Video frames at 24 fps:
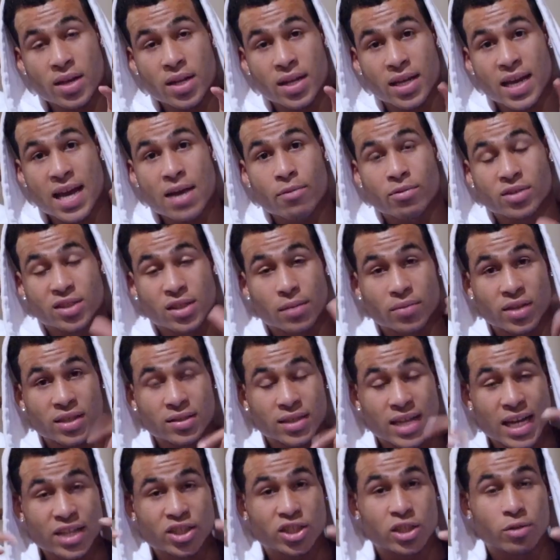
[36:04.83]
in again with something
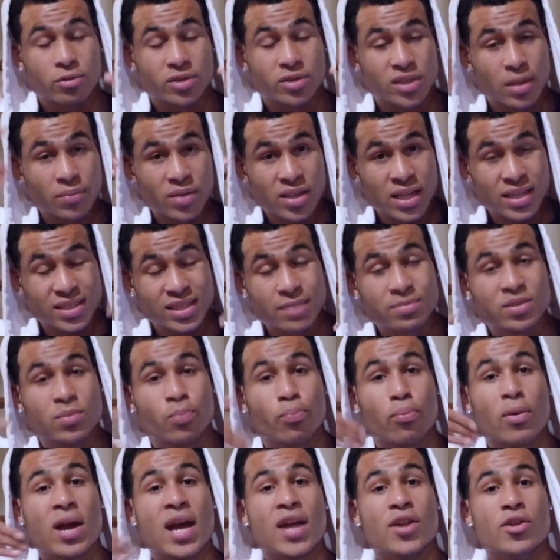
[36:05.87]
catchy, with something that seems
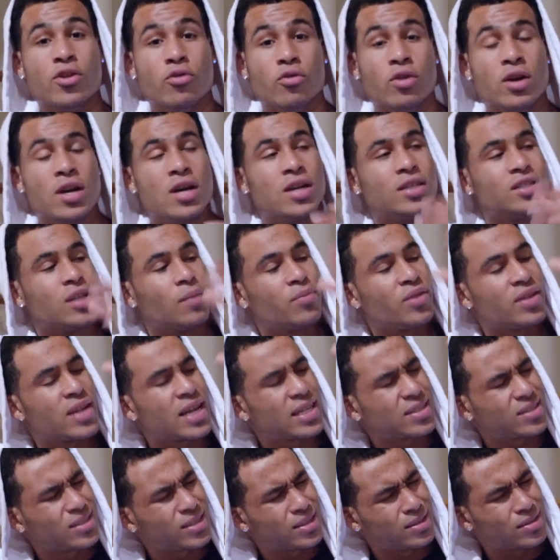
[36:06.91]
brand new, something
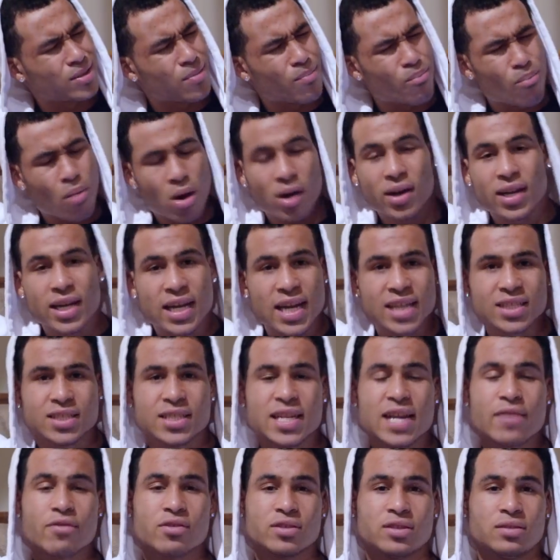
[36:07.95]
that the market has
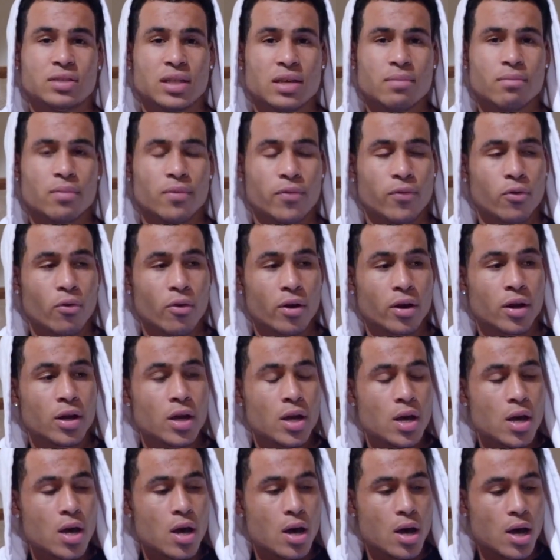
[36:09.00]
never seen before.
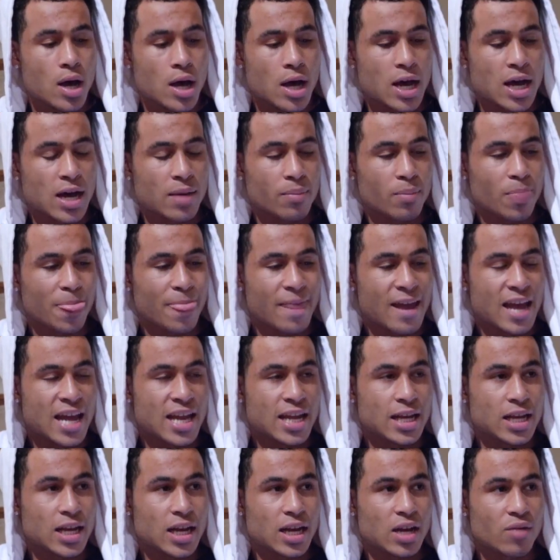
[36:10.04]

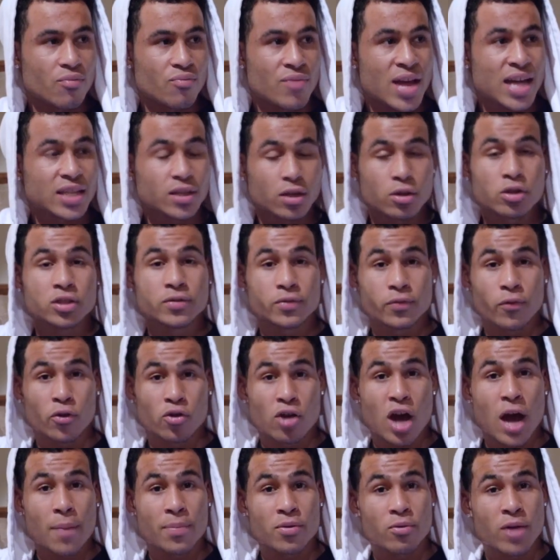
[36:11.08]
And that goes for
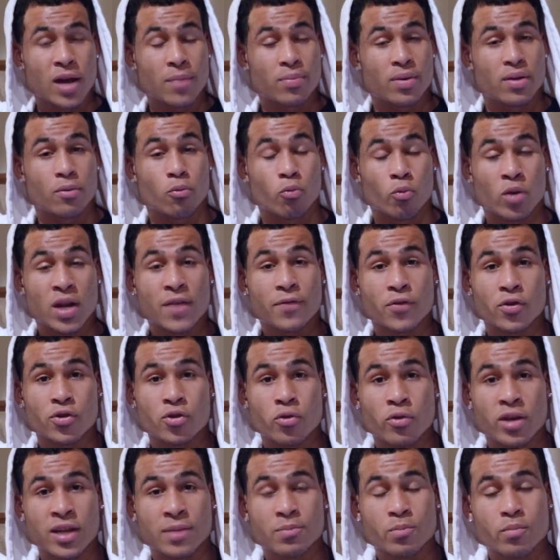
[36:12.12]
copyright. But what if you're
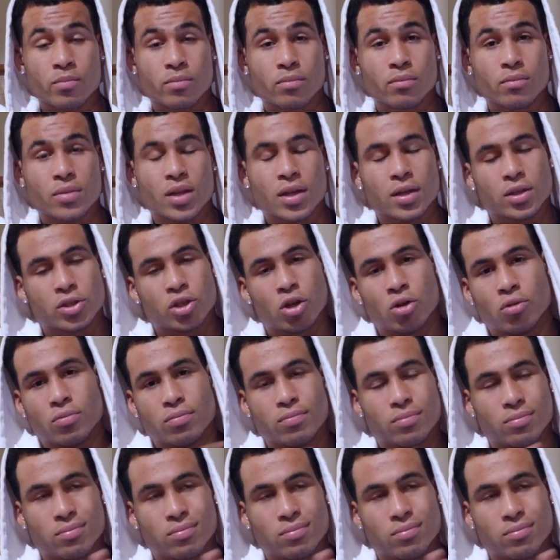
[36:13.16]
doing a